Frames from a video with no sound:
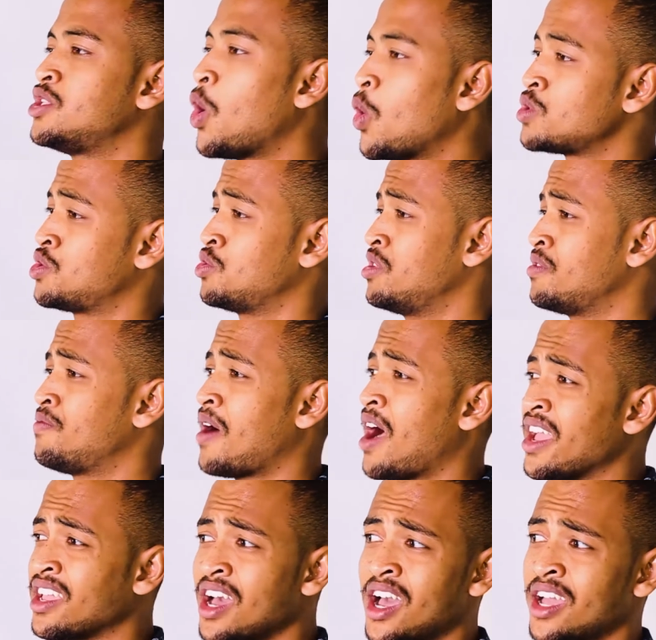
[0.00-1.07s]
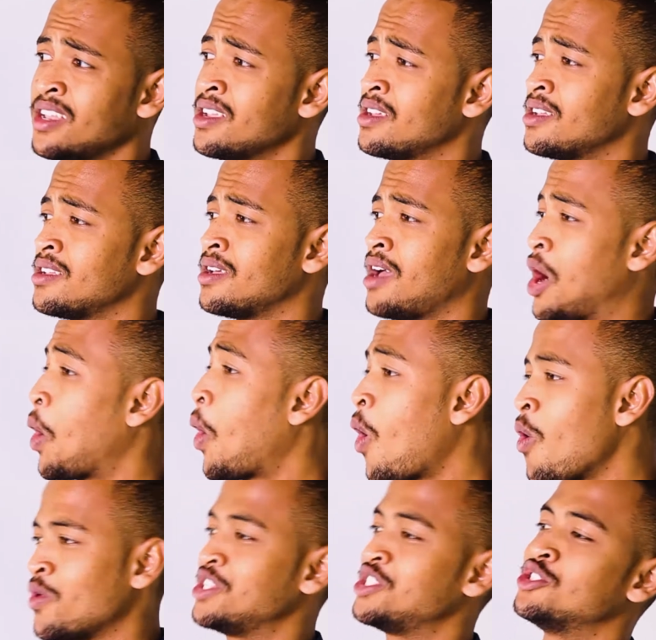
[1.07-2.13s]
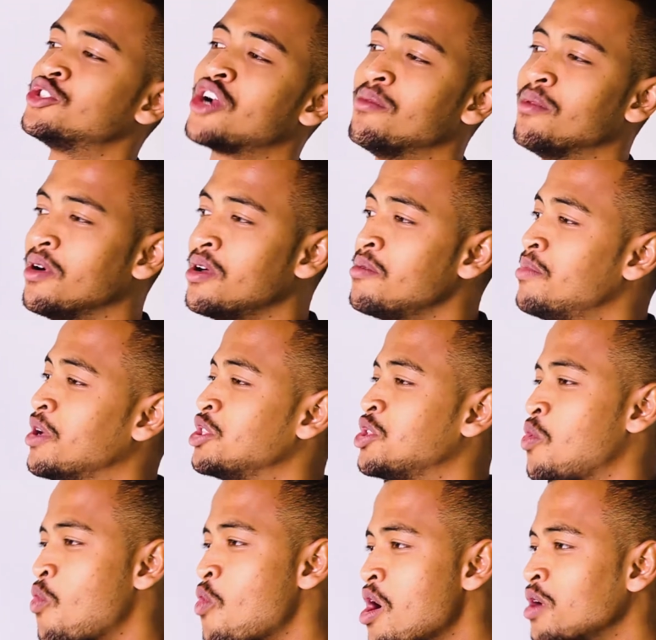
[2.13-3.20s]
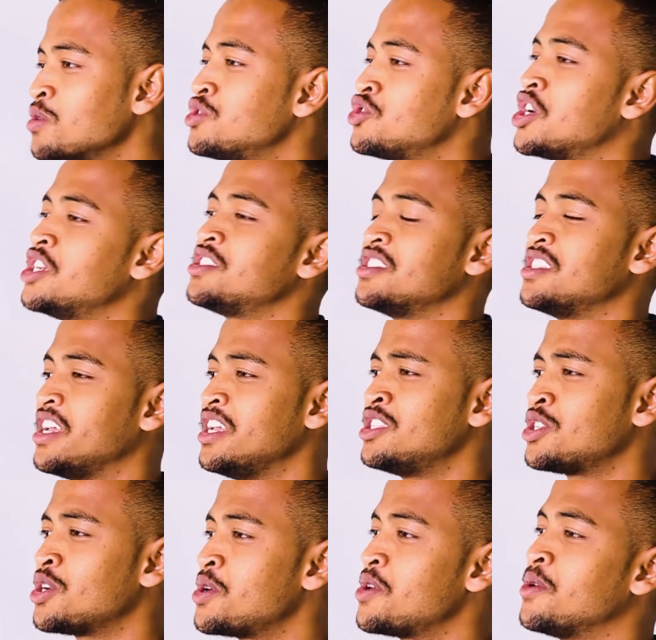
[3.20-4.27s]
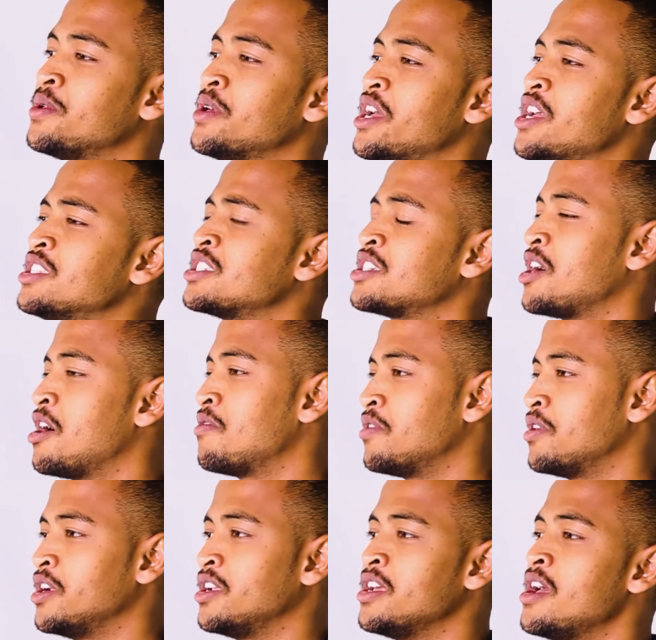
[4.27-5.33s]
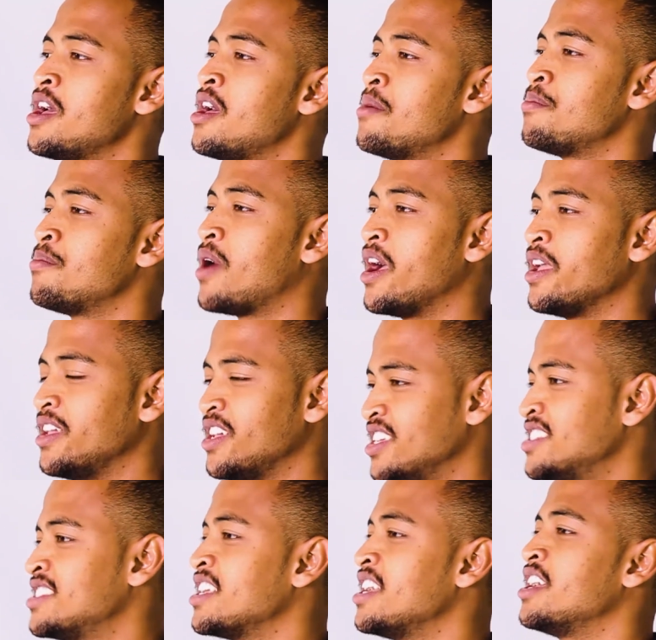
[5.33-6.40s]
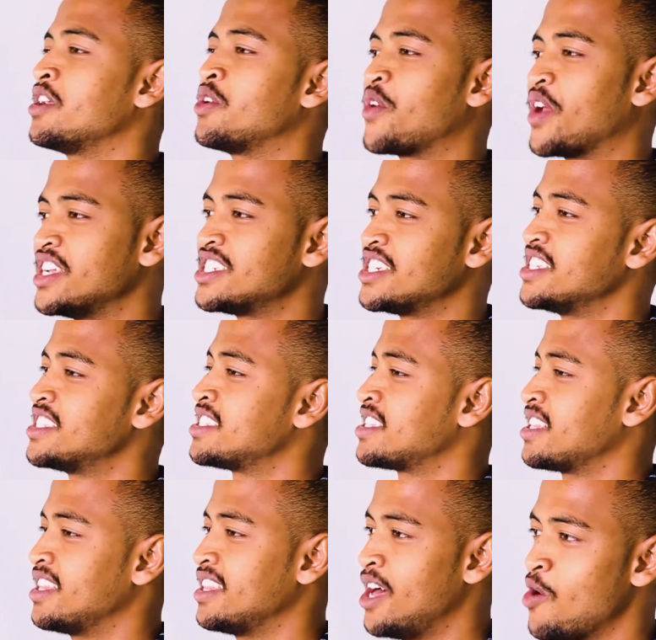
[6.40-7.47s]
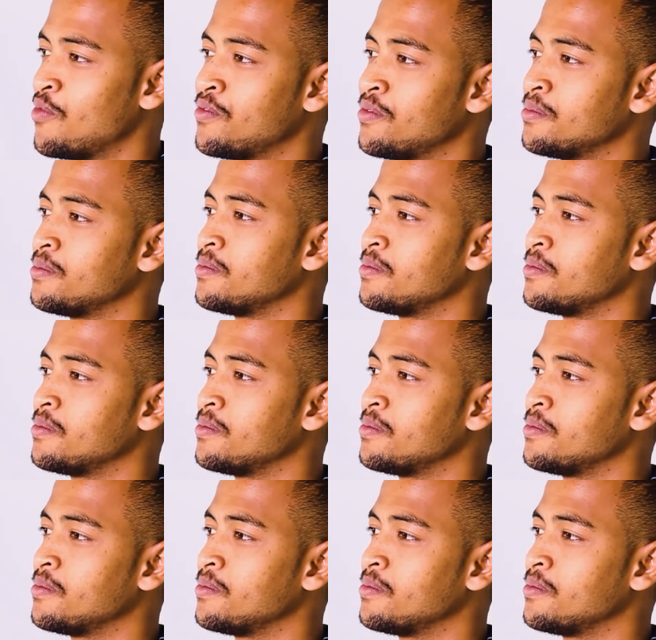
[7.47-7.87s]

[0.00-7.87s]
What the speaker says: Those who defy God are always in trouble, but the one who trusts in the Eternal is covered by His gracious love.